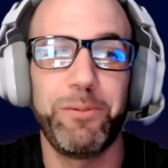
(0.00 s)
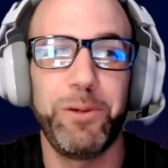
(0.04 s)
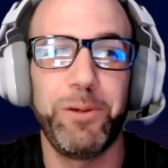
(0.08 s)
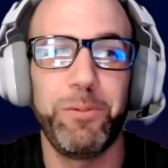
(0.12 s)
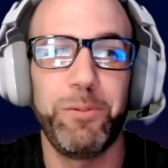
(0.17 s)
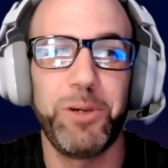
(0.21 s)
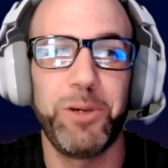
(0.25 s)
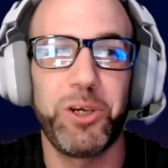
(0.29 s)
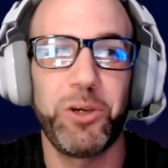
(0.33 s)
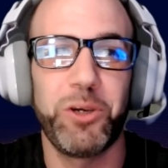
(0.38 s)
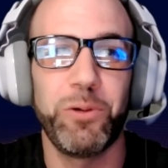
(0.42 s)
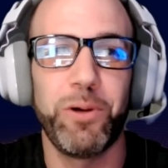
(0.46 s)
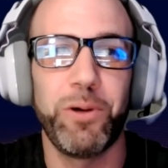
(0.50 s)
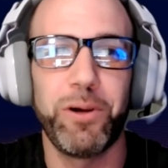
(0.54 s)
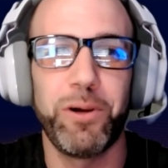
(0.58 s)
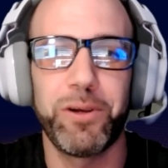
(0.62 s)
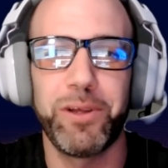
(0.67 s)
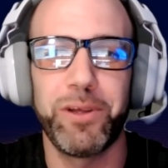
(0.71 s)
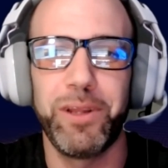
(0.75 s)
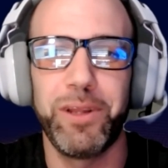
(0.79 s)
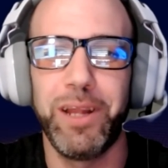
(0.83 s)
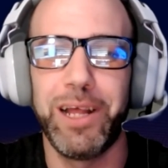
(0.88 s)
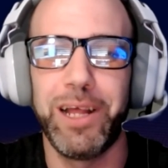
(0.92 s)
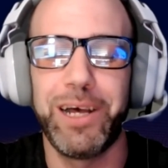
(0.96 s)
We wish you all
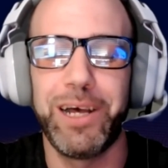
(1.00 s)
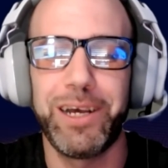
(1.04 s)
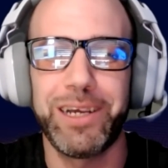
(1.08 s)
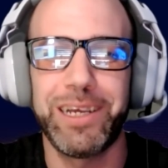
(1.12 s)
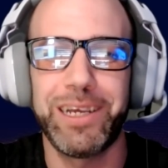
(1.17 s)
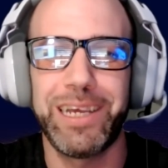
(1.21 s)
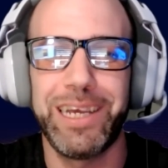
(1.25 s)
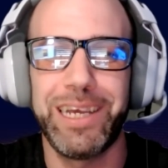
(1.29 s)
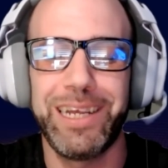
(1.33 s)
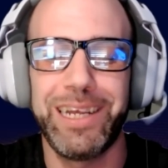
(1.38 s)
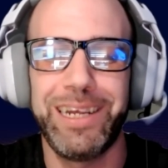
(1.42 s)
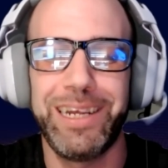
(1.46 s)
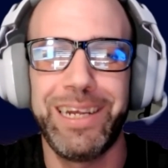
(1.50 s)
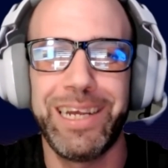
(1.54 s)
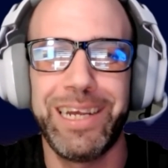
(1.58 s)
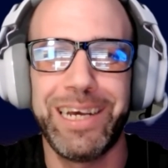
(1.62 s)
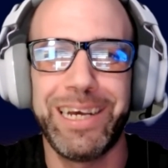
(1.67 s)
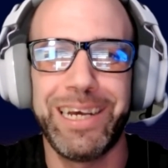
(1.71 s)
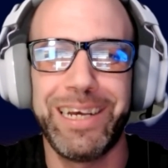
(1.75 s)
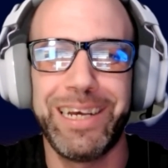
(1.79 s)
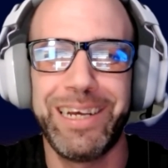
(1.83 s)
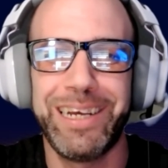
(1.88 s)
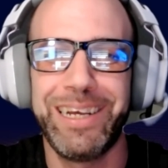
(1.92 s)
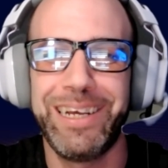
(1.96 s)
good luck, and
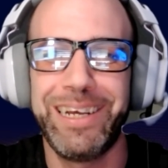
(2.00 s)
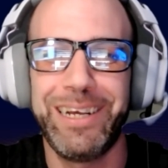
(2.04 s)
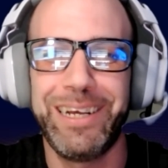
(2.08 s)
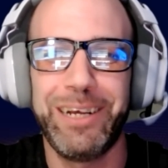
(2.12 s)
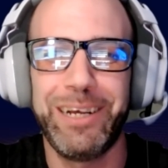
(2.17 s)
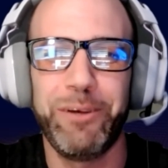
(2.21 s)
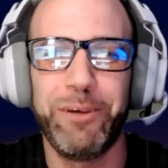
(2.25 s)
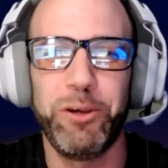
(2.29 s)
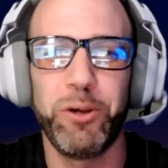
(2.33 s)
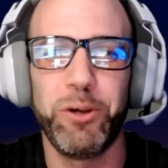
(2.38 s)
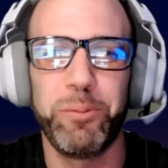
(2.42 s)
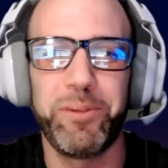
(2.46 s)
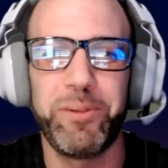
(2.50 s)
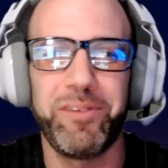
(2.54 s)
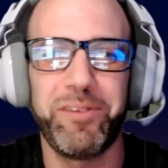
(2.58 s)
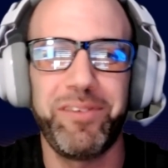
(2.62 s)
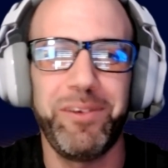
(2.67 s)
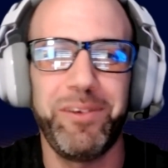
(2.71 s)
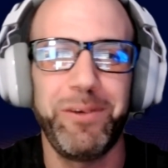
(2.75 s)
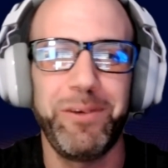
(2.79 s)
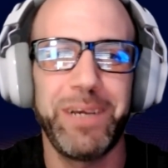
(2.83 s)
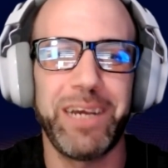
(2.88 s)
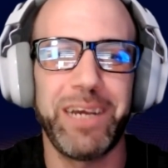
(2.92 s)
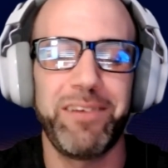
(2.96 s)
we hope to
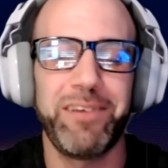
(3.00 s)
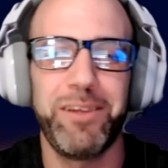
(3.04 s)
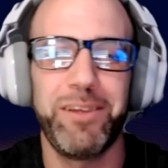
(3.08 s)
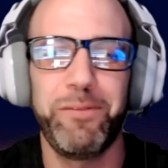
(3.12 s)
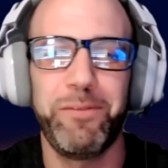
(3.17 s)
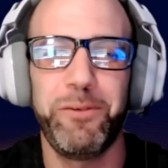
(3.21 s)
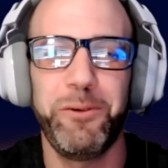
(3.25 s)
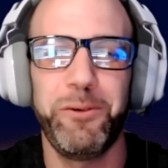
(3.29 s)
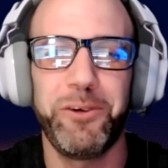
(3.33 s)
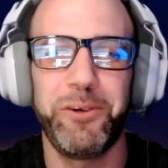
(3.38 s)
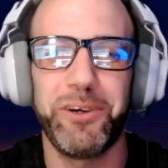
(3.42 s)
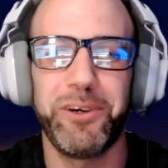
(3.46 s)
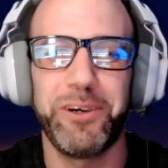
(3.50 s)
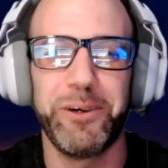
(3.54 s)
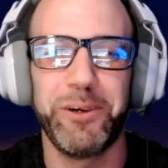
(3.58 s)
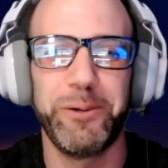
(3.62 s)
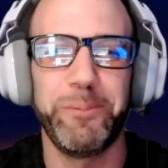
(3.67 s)
see you guys in the future.